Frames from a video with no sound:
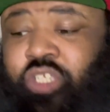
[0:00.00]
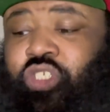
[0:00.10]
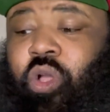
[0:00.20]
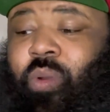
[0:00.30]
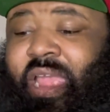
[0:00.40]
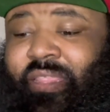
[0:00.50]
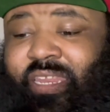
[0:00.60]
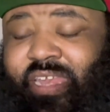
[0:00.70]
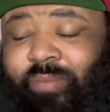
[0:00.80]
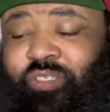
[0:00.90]
So
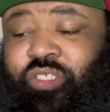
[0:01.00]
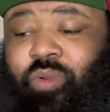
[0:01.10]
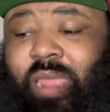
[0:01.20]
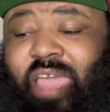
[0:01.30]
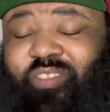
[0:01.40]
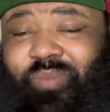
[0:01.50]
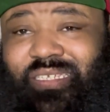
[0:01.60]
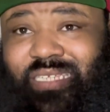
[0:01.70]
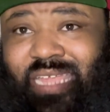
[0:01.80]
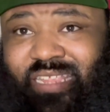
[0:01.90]
Anthony Davis is going to have to be
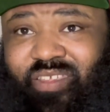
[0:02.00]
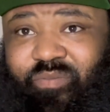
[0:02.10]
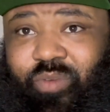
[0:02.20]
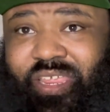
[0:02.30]
selective